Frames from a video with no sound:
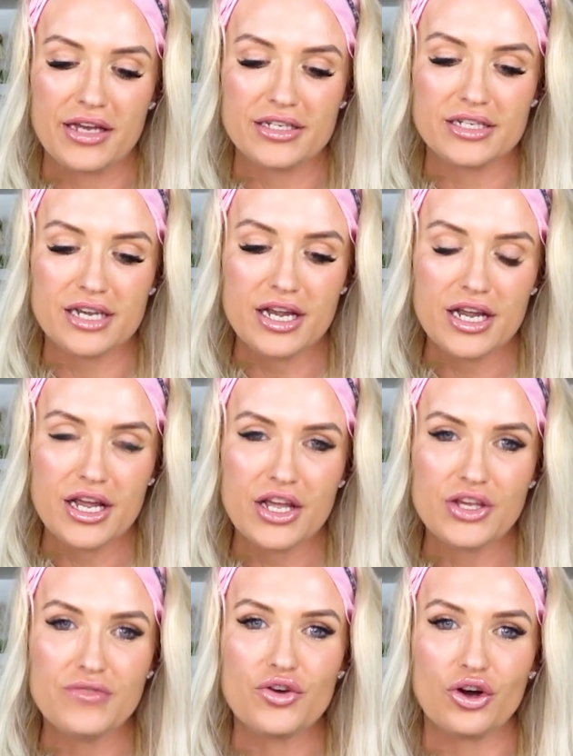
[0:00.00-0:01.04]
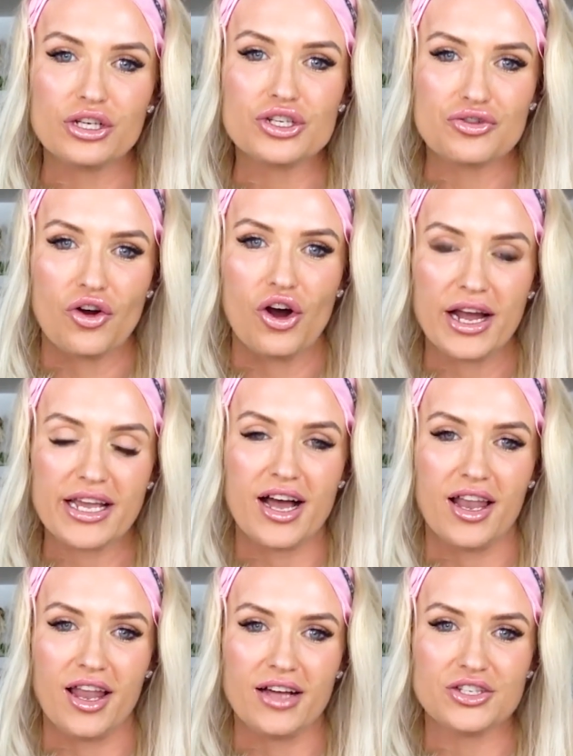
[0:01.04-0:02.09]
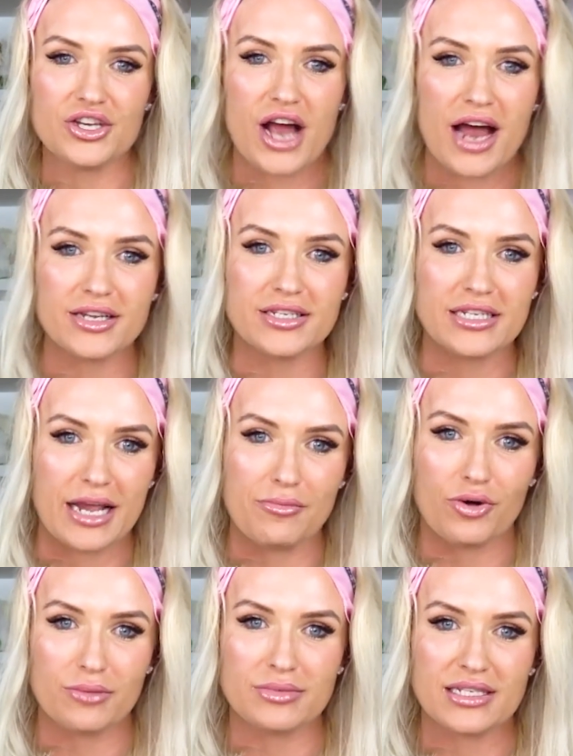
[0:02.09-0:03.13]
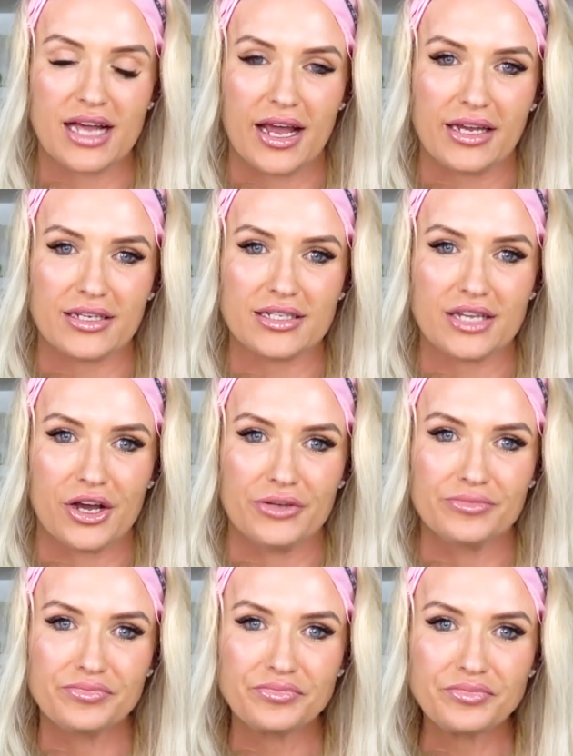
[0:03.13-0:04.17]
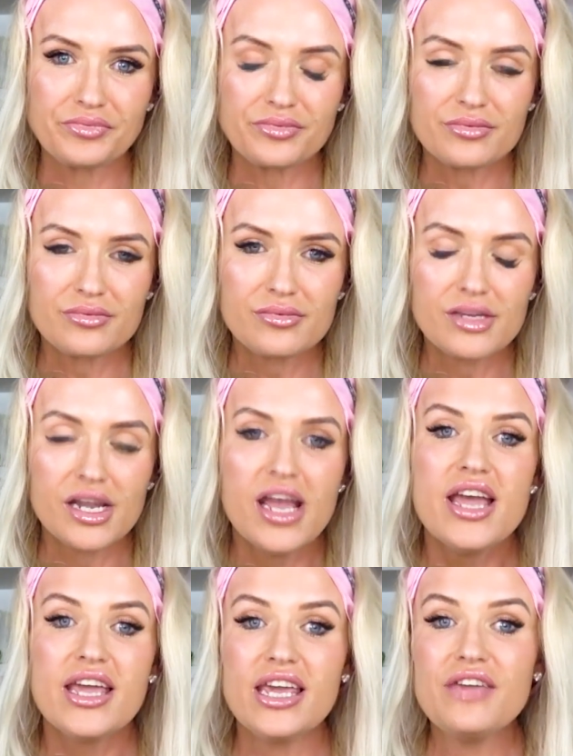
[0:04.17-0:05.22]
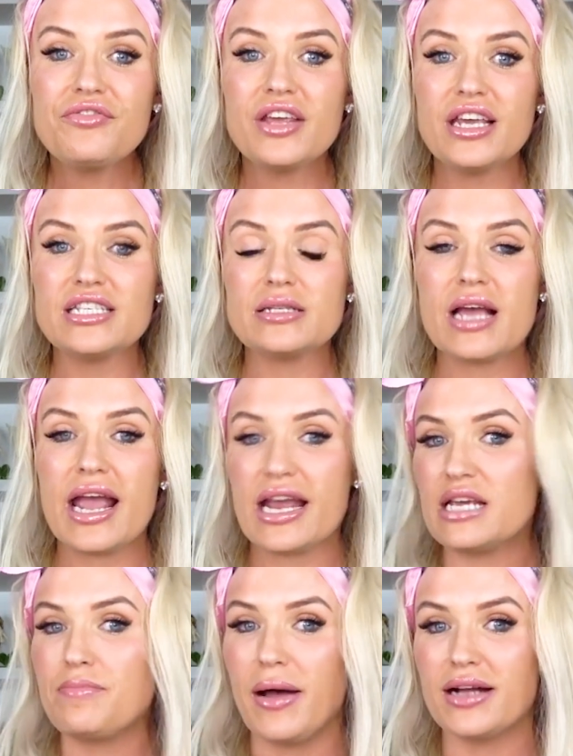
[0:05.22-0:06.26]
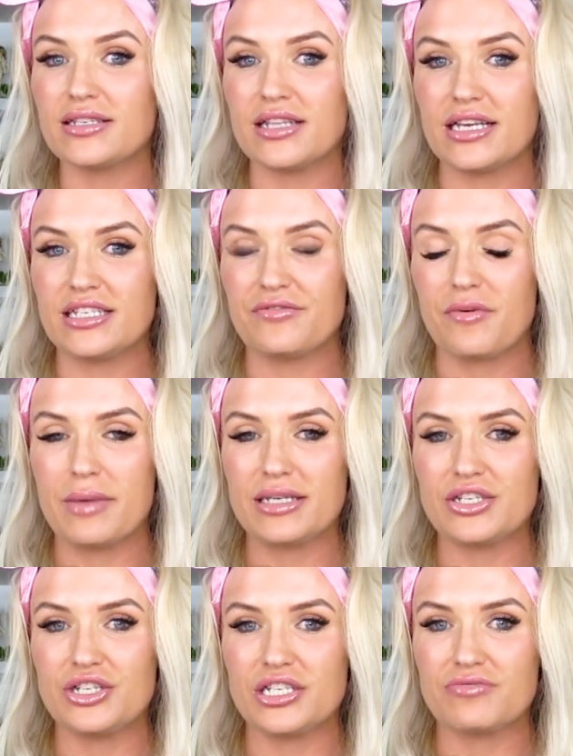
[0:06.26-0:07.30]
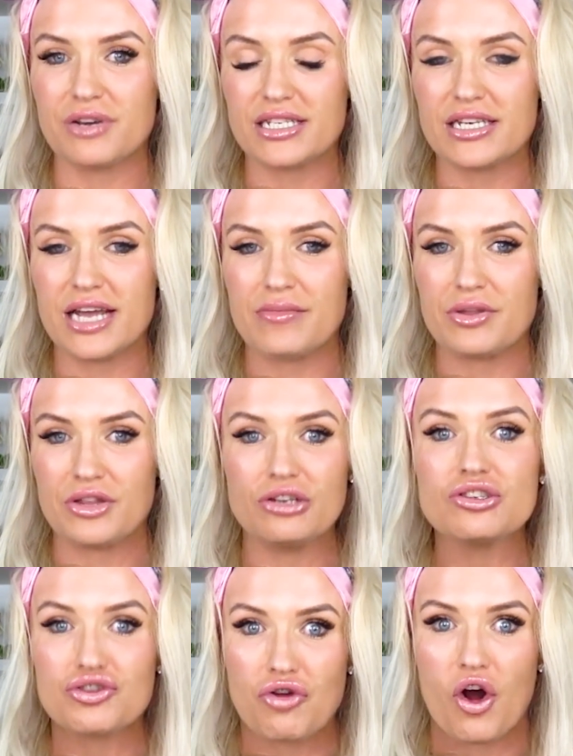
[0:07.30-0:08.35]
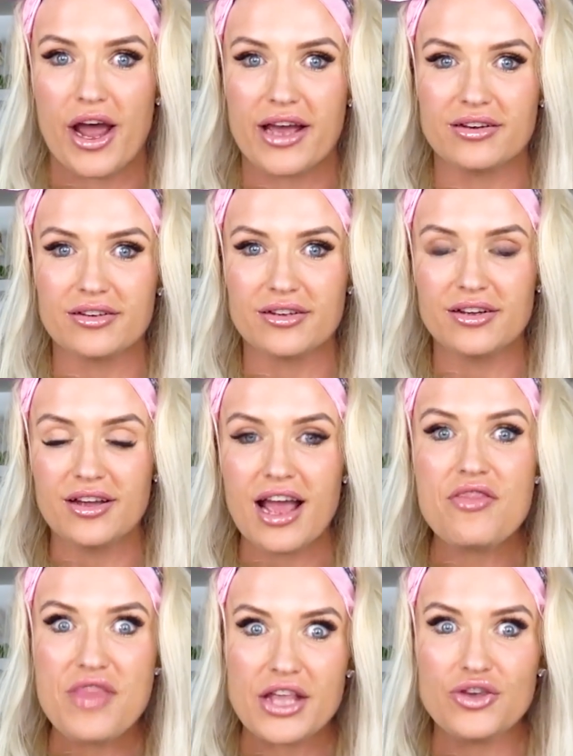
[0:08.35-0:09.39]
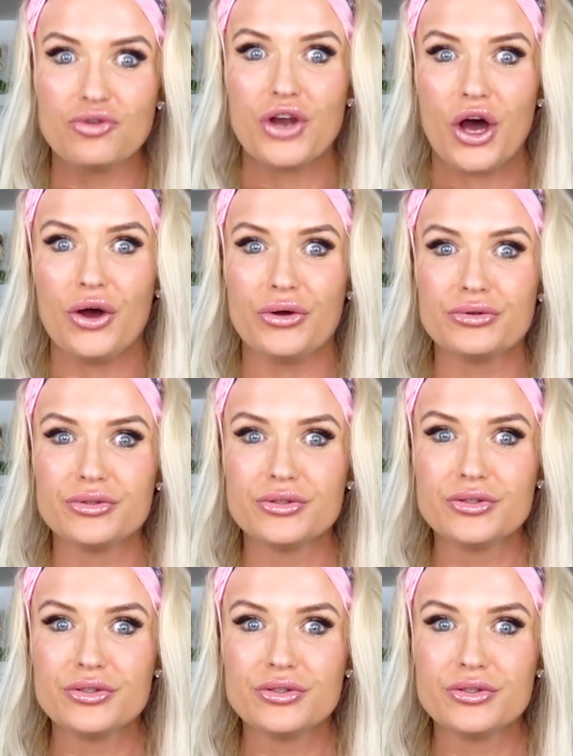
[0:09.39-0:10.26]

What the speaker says: that you've got to try color to understand what I'm saying. So if any parts of these different messages resonate with you, try it. And then you'll know.